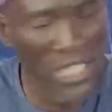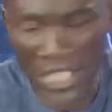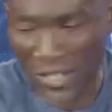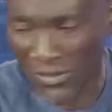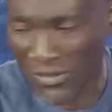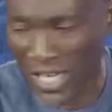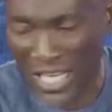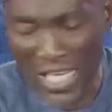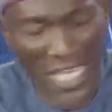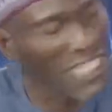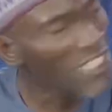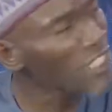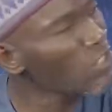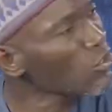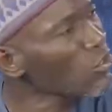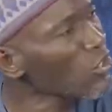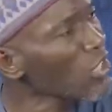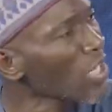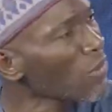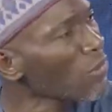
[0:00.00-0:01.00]
If there are areas
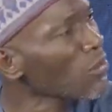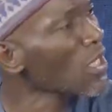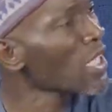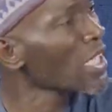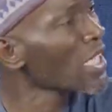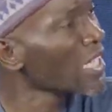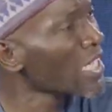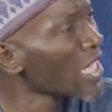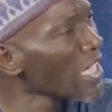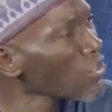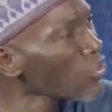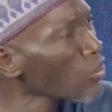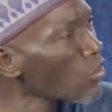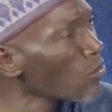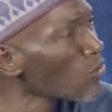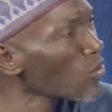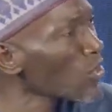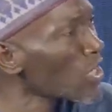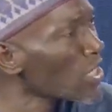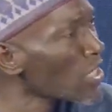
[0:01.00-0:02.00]
you don't have, let's
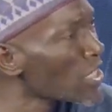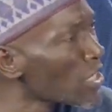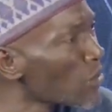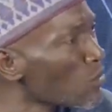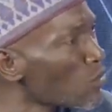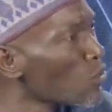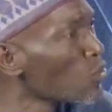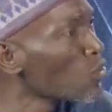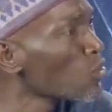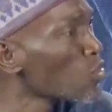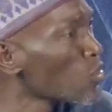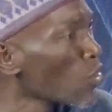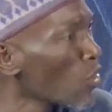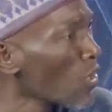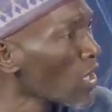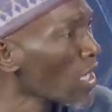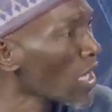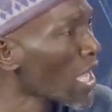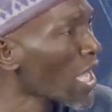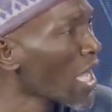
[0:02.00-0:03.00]
come to a table to
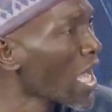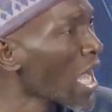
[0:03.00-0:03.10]
talk.